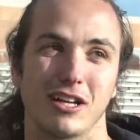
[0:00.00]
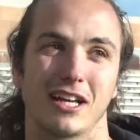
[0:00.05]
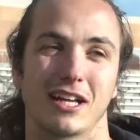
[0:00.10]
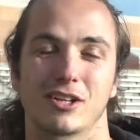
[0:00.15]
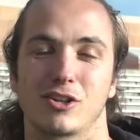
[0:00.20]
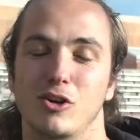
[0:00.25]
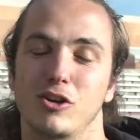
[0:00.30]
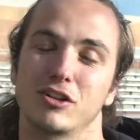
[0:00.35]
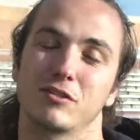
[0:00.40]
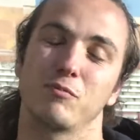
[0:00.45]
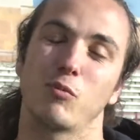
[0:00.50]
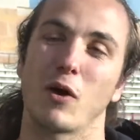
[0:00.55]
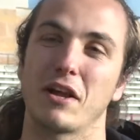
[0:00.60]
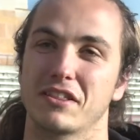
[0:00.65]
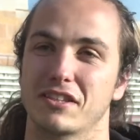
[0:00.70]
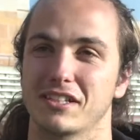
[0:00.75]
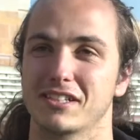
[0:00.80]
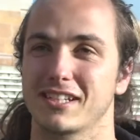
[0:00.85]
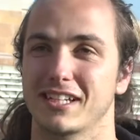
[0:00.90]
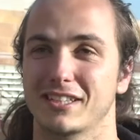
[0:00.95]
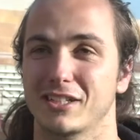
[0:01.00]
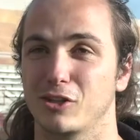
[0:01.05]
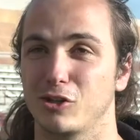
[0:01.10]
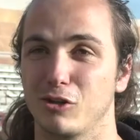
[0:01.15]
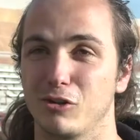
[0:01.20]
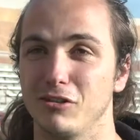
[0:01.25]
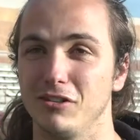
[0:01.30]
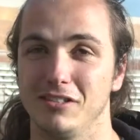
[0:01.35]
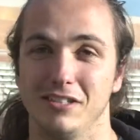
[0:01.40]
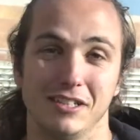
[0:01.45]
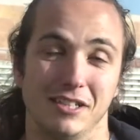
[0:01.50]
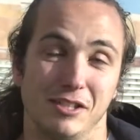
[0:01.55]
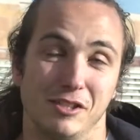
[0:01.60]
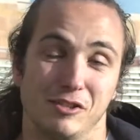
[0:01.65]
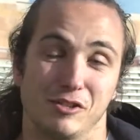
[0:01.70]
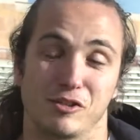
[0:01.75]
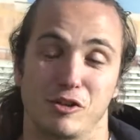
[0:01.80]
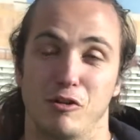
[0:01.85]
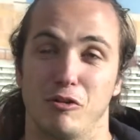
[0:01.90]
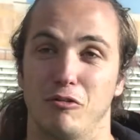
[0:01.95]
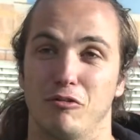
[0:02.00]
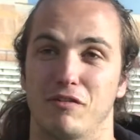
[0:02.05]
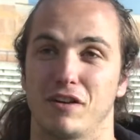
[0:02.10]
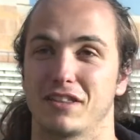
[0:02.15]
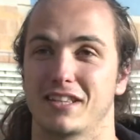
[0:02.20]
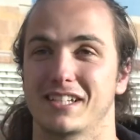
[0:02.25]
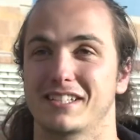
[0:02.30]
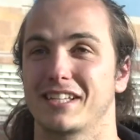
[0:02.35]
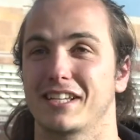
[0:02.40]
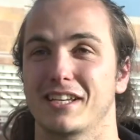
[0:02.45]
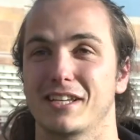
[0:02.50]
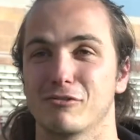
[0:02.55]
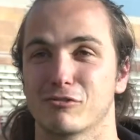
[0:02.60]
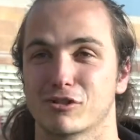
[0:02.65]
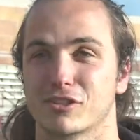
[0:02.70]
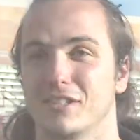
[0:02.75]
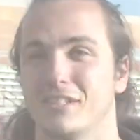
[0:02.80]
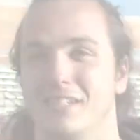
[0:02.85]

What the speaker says: It went inside the goal, so fantastic news.